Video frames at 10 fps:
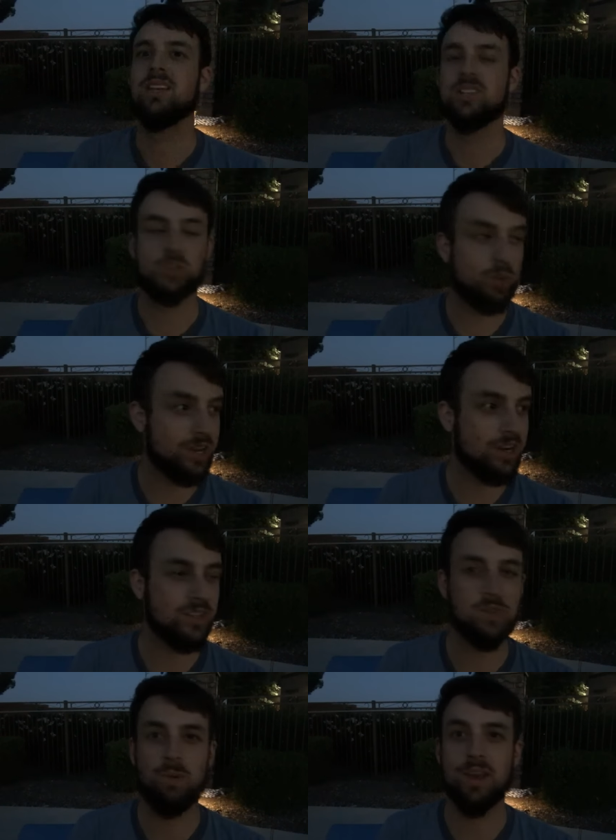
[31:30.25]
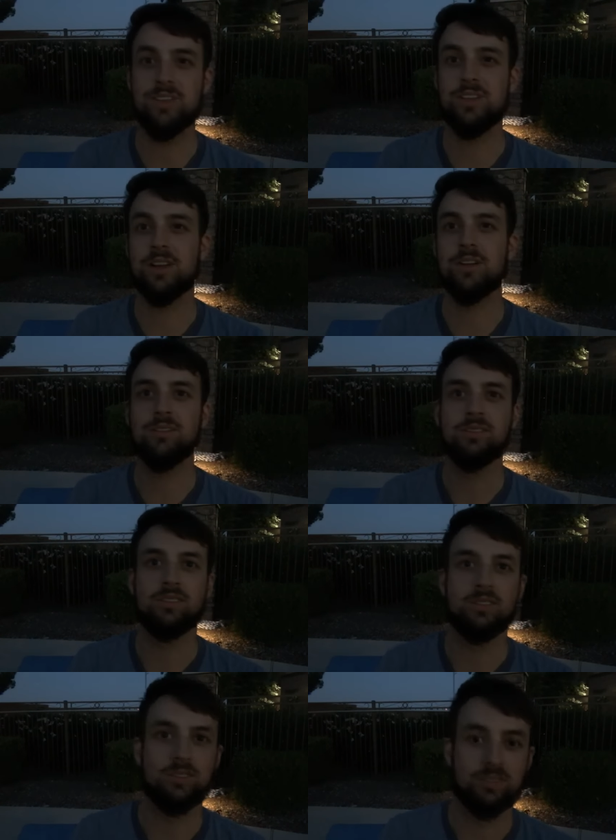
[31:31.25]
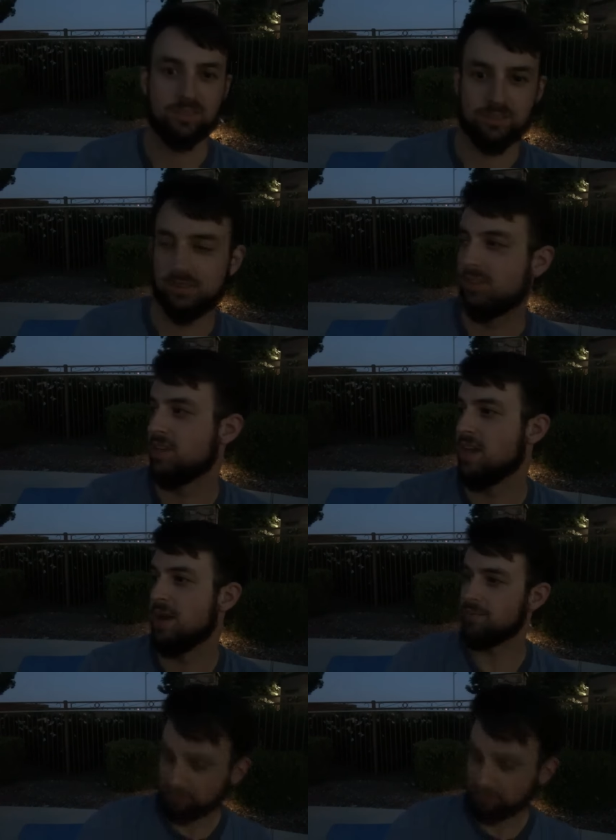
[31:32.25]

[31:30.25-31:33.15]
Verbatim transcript: Sweeter and spicier. yep.